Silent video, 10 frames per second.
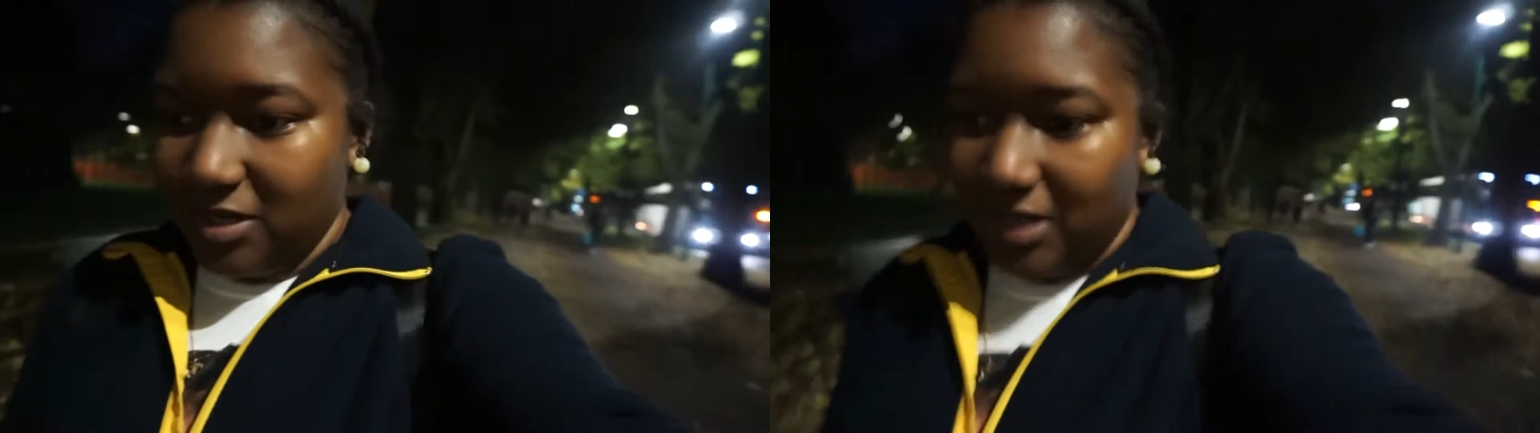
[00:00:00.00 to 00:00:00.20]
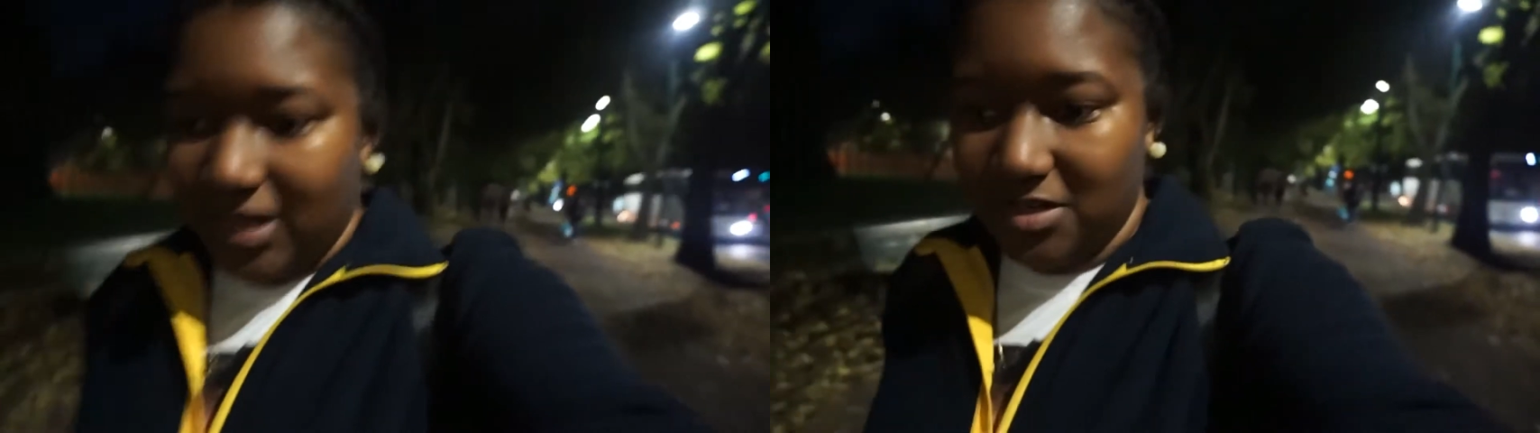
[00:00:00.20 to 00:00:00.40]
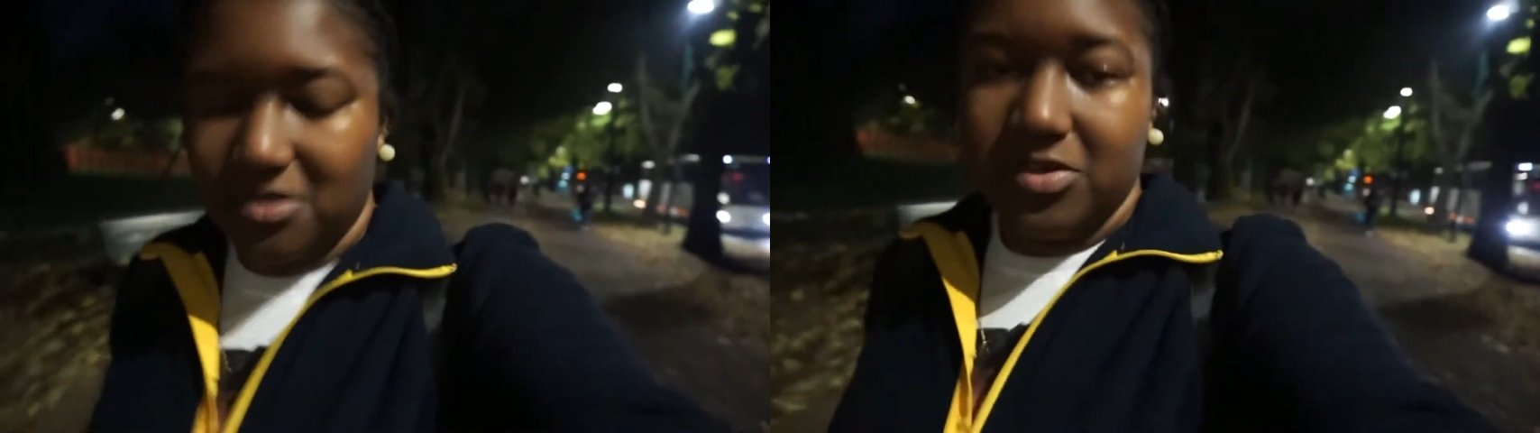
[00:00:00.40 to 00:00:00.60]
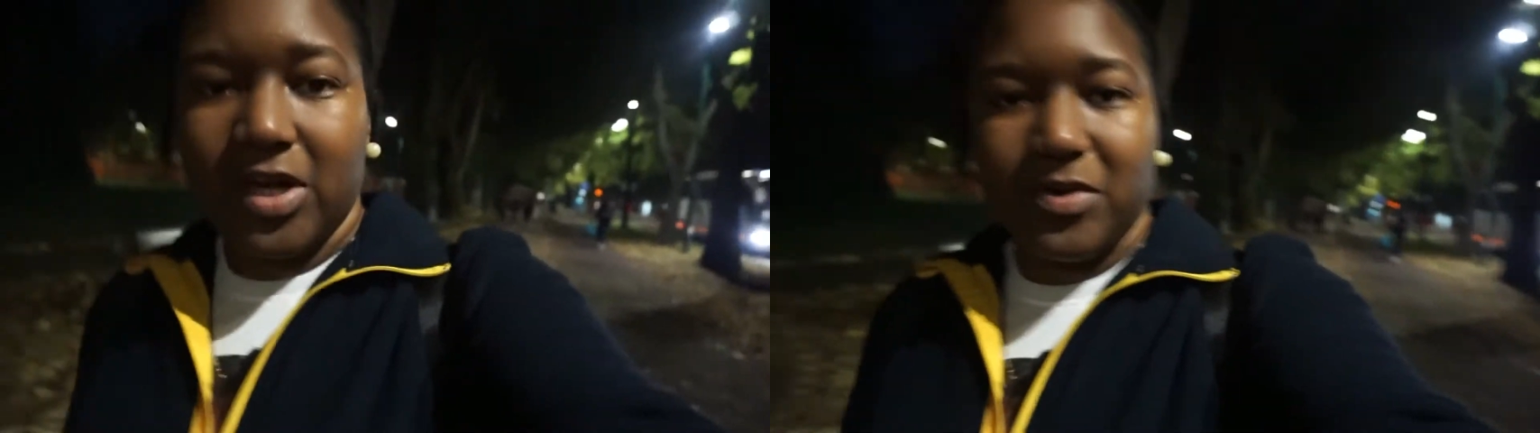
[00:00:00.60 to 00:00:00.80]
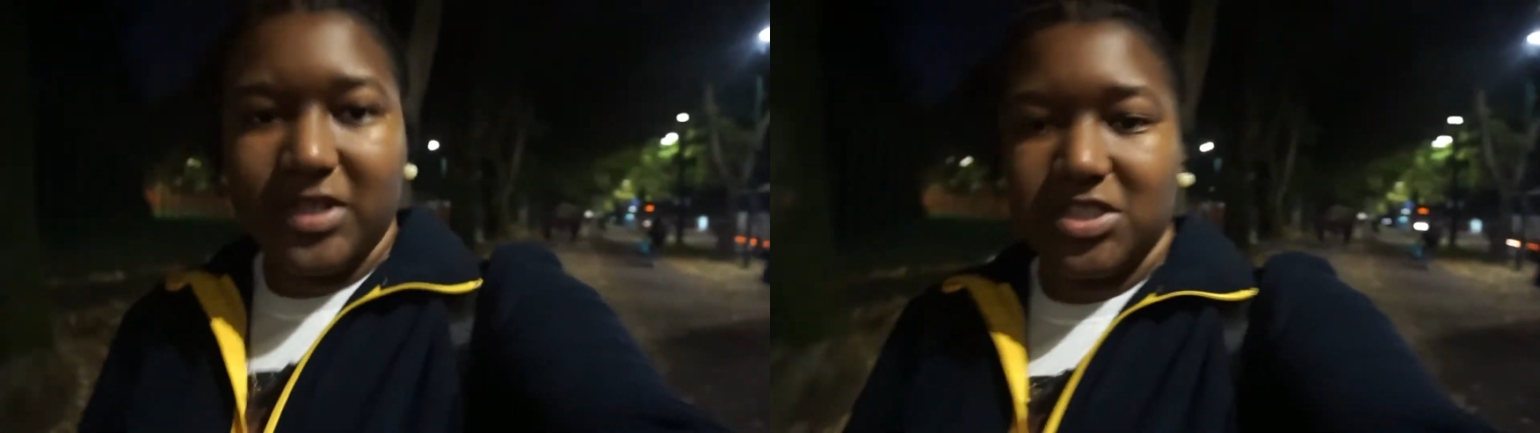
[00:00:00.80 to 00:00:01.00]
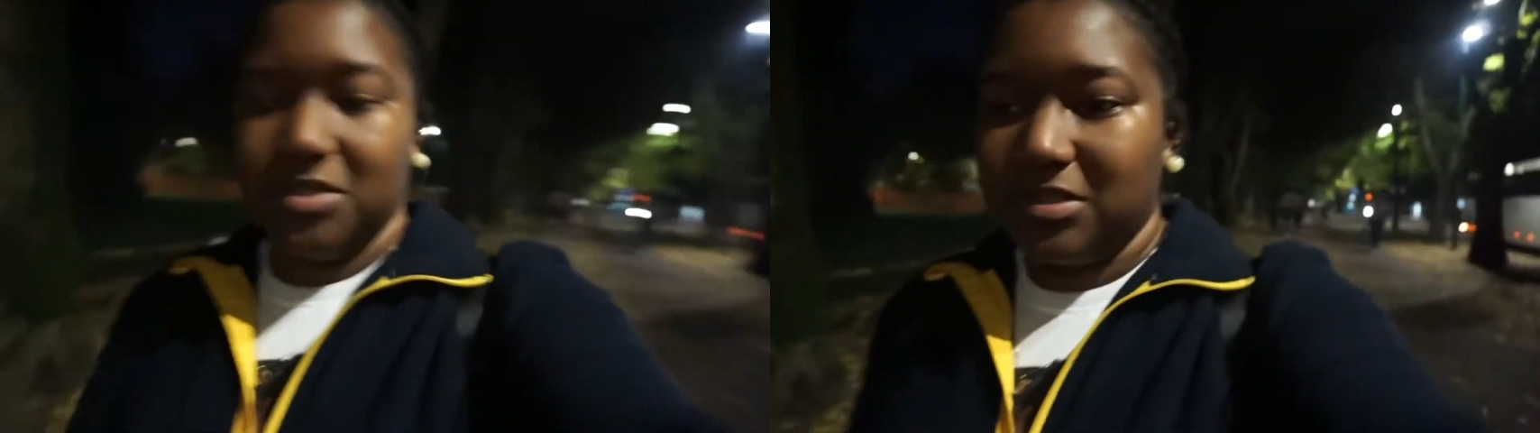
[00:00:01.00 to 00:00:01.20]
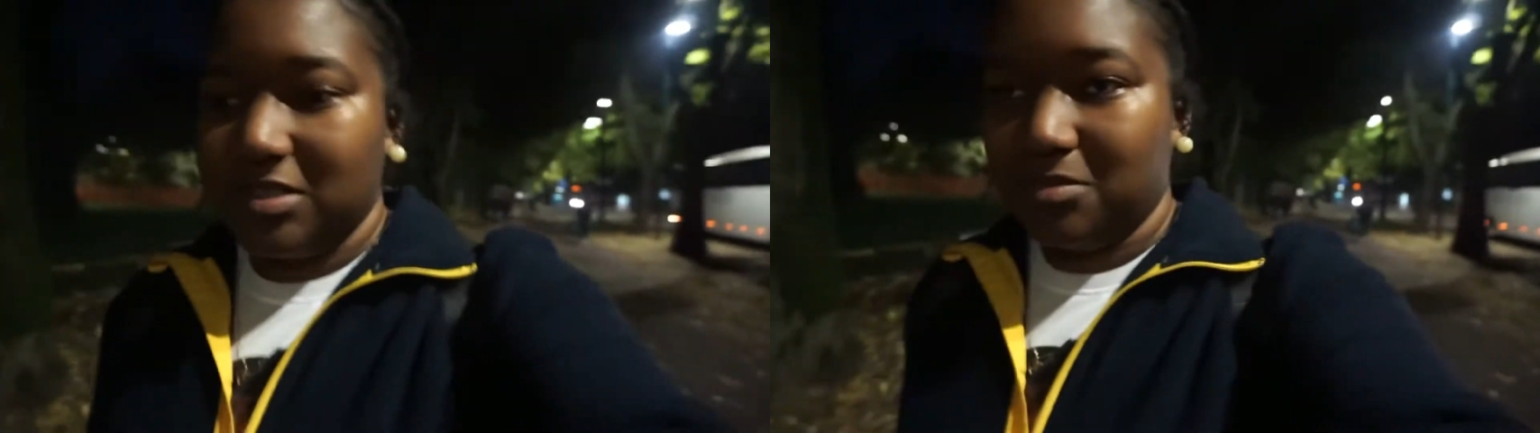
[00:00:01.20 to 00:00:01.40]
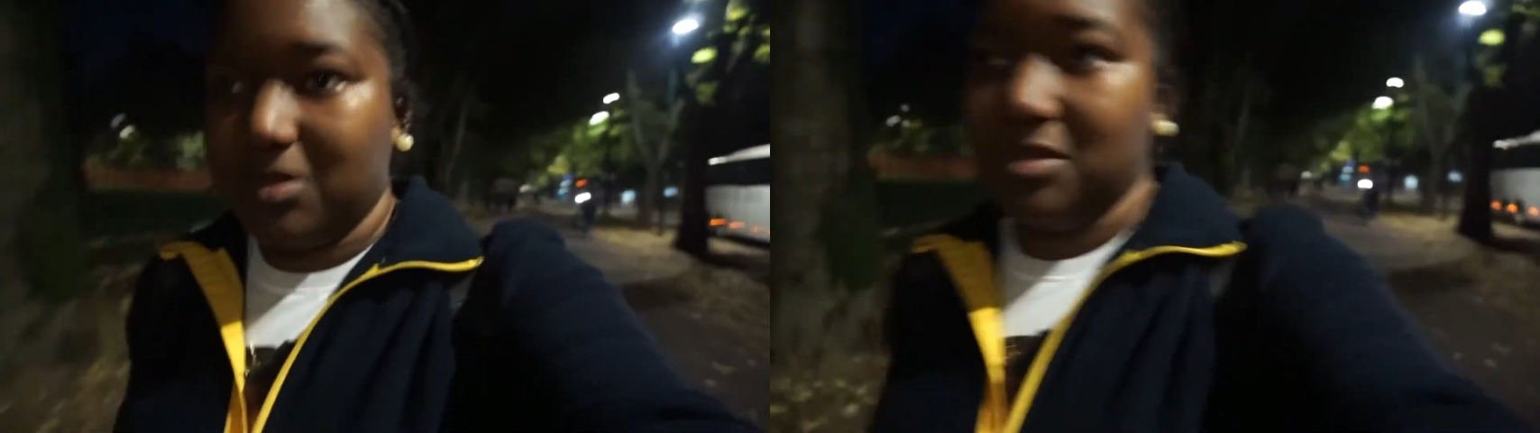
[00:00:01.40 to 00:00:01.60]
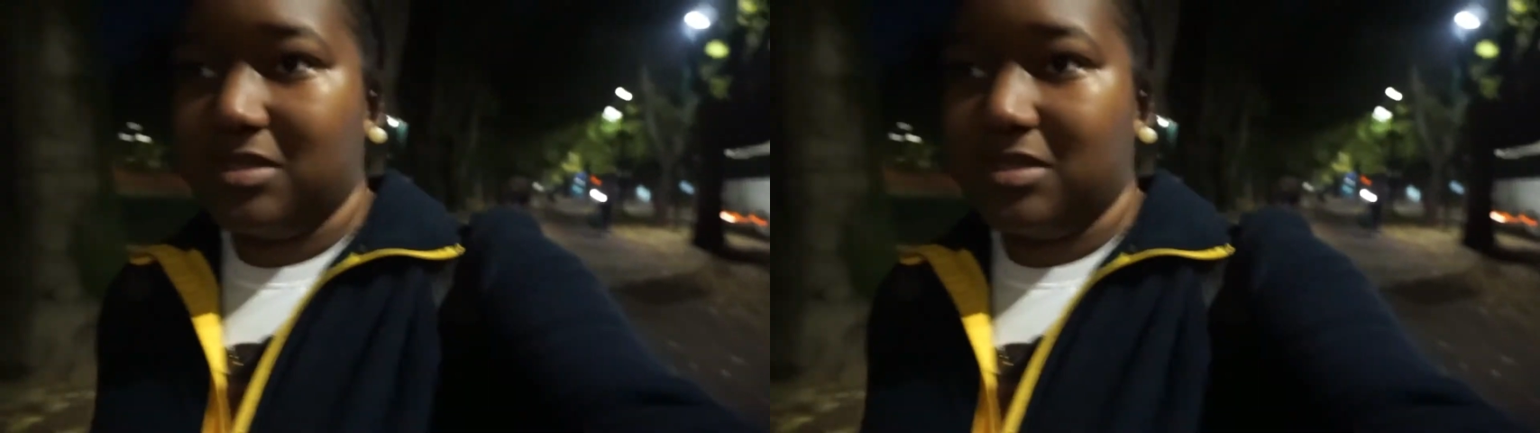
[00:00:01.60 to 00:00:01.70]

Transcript: like another direction or something.